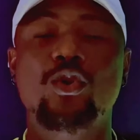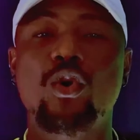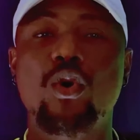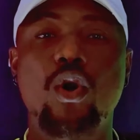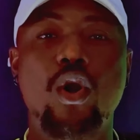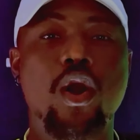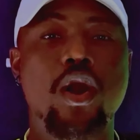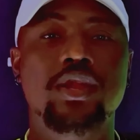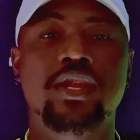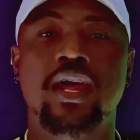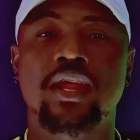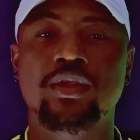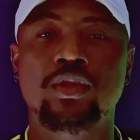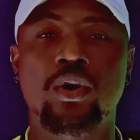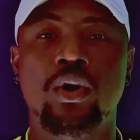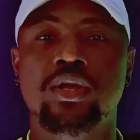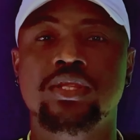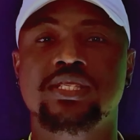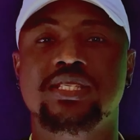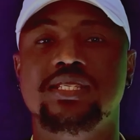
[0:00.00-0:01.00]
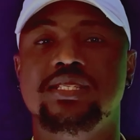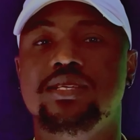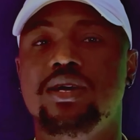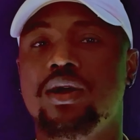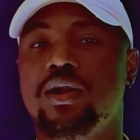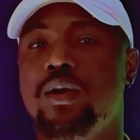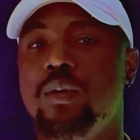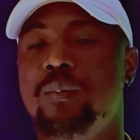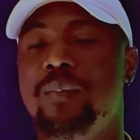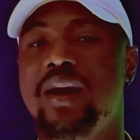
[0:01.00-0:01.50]
go on and on to
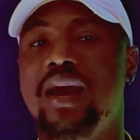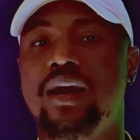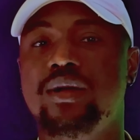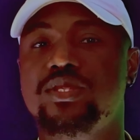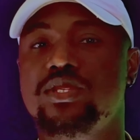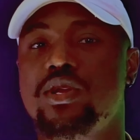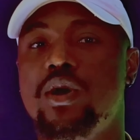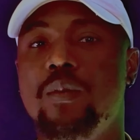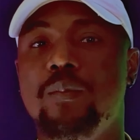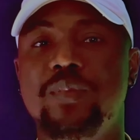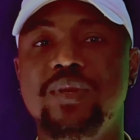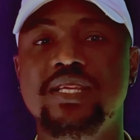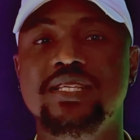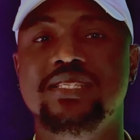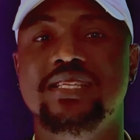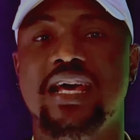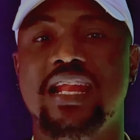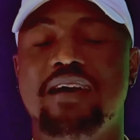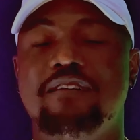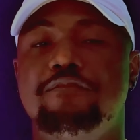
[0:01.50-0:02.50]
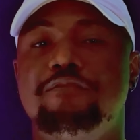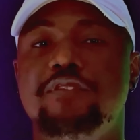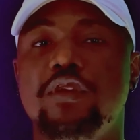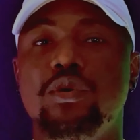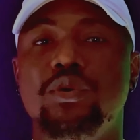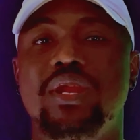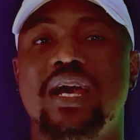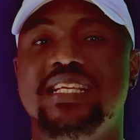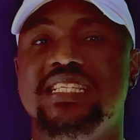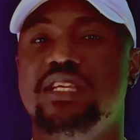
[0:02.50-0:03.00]
talk about companies that have
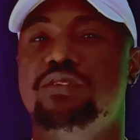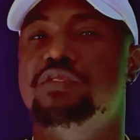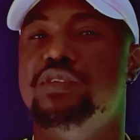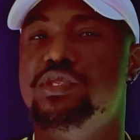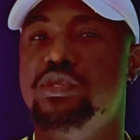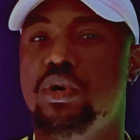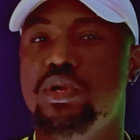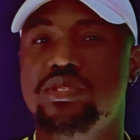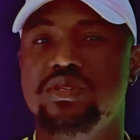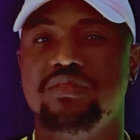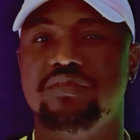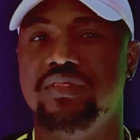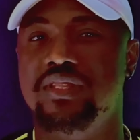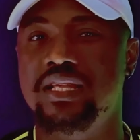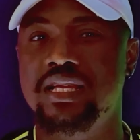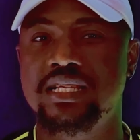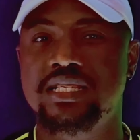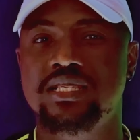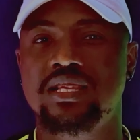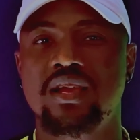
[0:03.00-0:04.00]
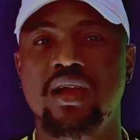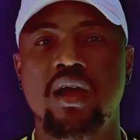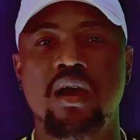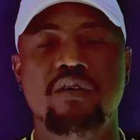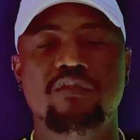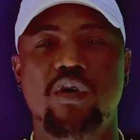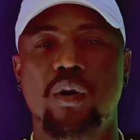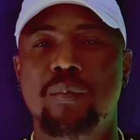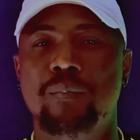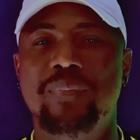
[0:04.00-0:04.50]
failed as a result of this,
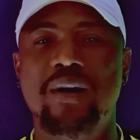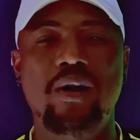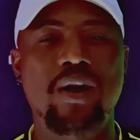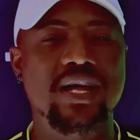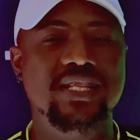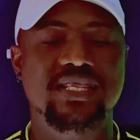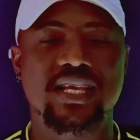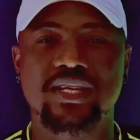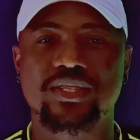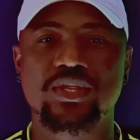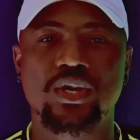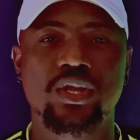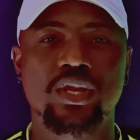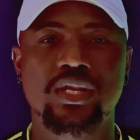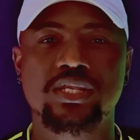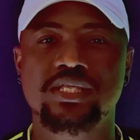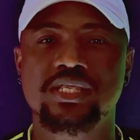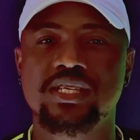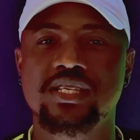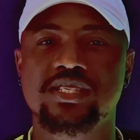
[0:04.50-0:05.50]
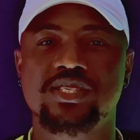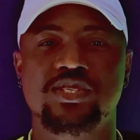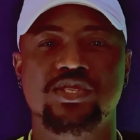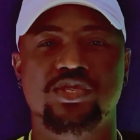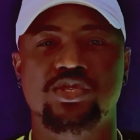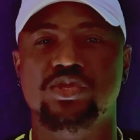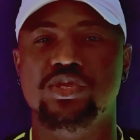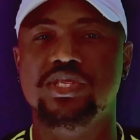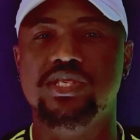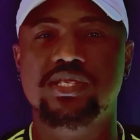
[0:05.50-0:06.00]
from Power Technologies
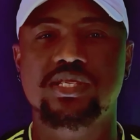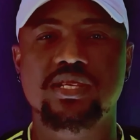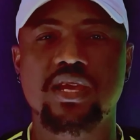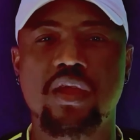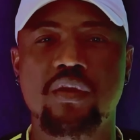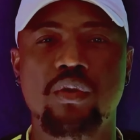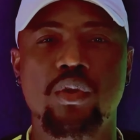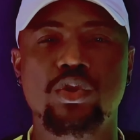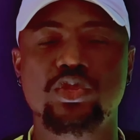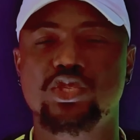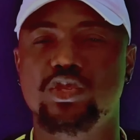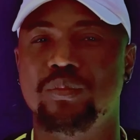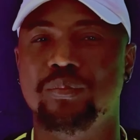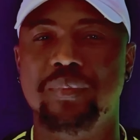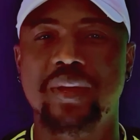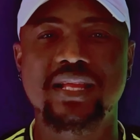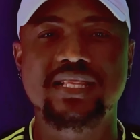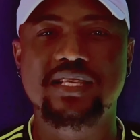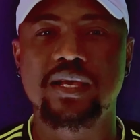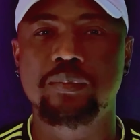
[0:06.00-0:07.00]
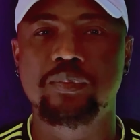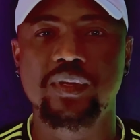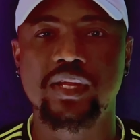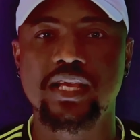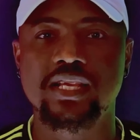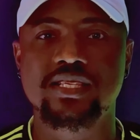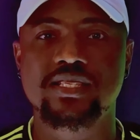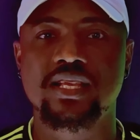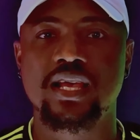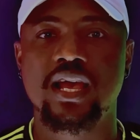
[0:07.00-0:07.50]
to Zero to Better
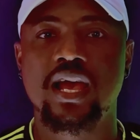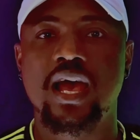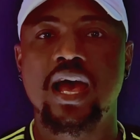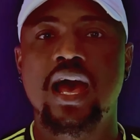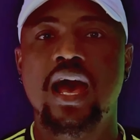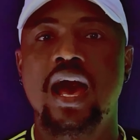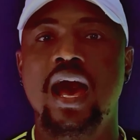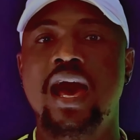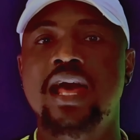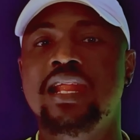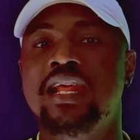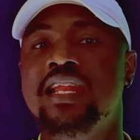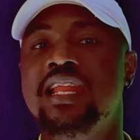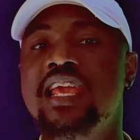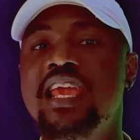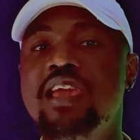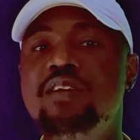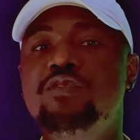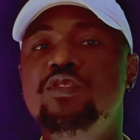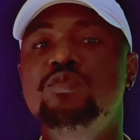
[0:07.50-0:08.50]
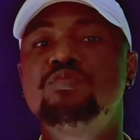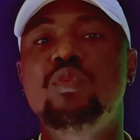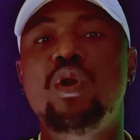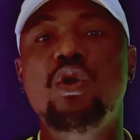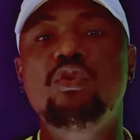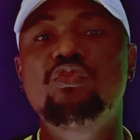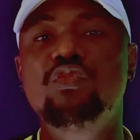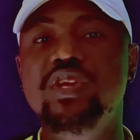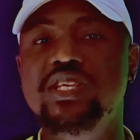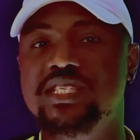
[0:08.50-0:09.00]
Place, and an even
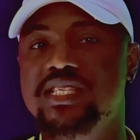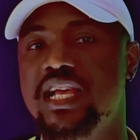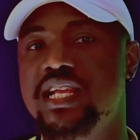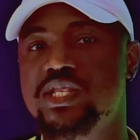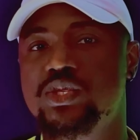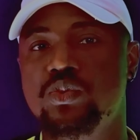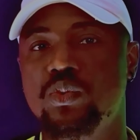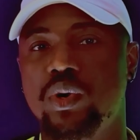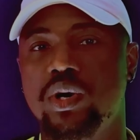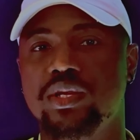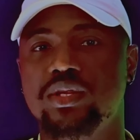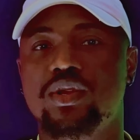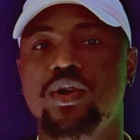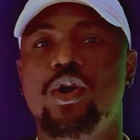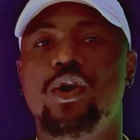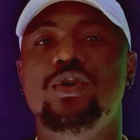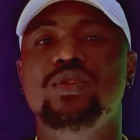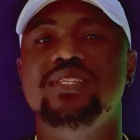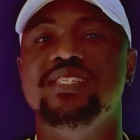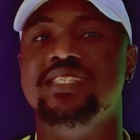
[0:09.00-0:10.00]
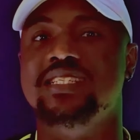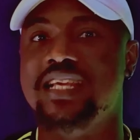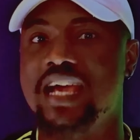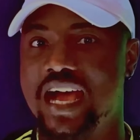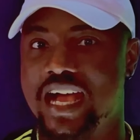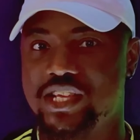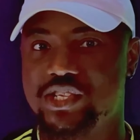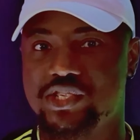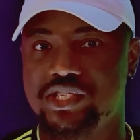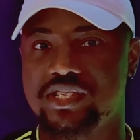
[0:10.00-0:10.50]
more recent one called
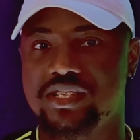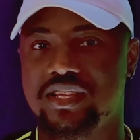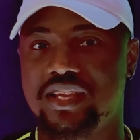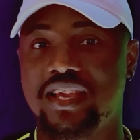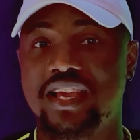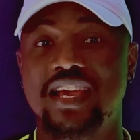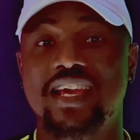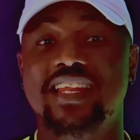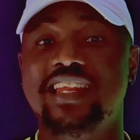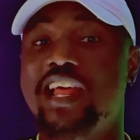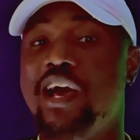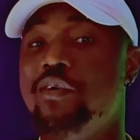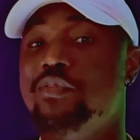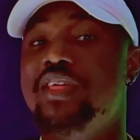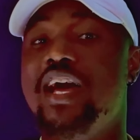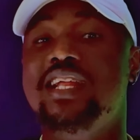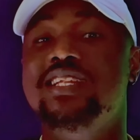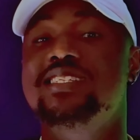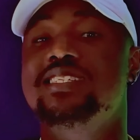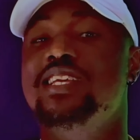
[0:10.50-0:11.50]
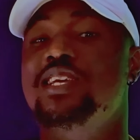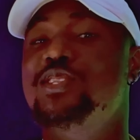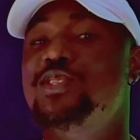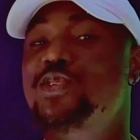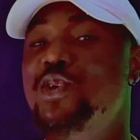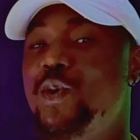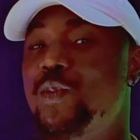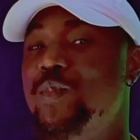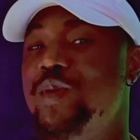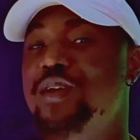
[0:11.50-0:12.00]
Dash. Now that is a
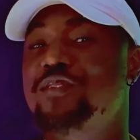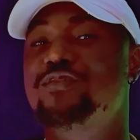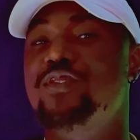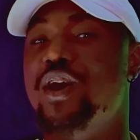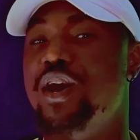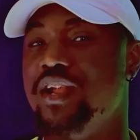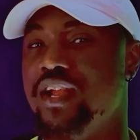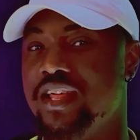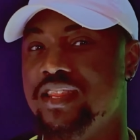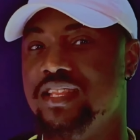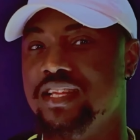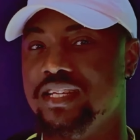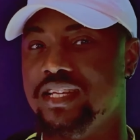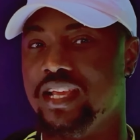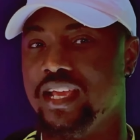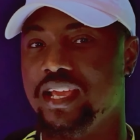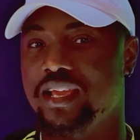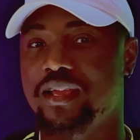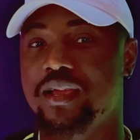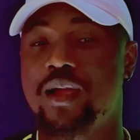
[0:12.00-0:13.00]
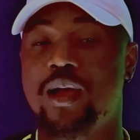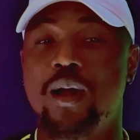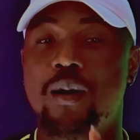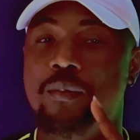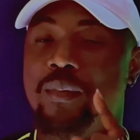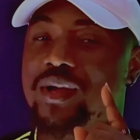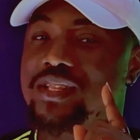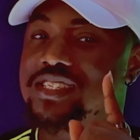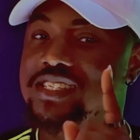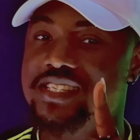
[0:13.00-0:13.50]
topic for another day,
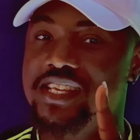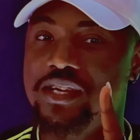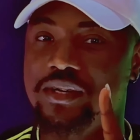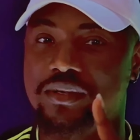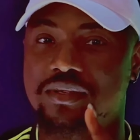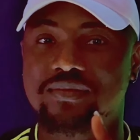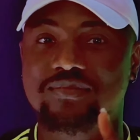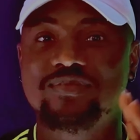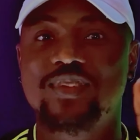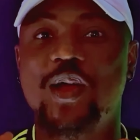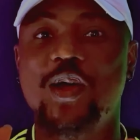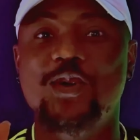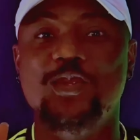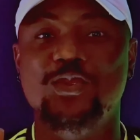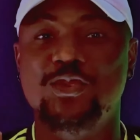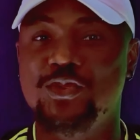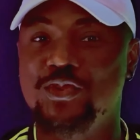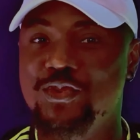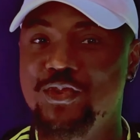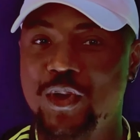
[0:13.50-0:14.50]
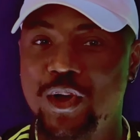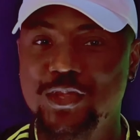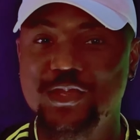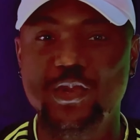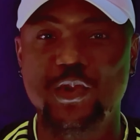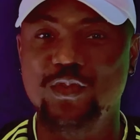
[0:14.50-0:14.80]
but still, do not